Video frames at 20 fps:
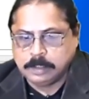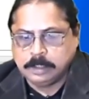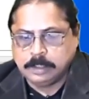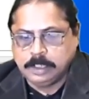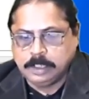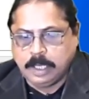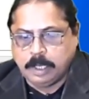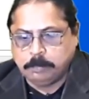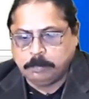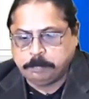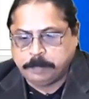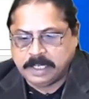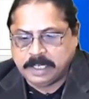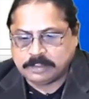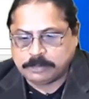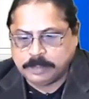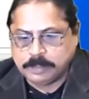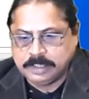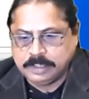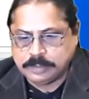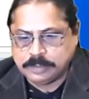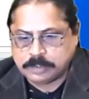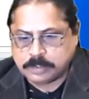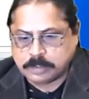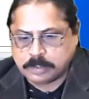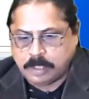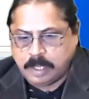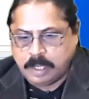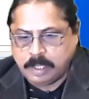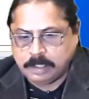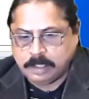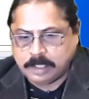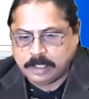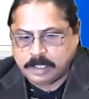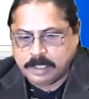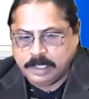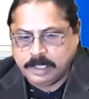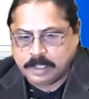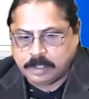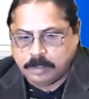Now password is installed.
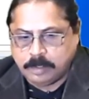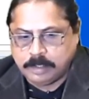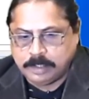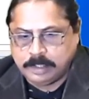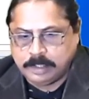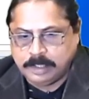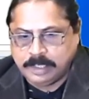Click on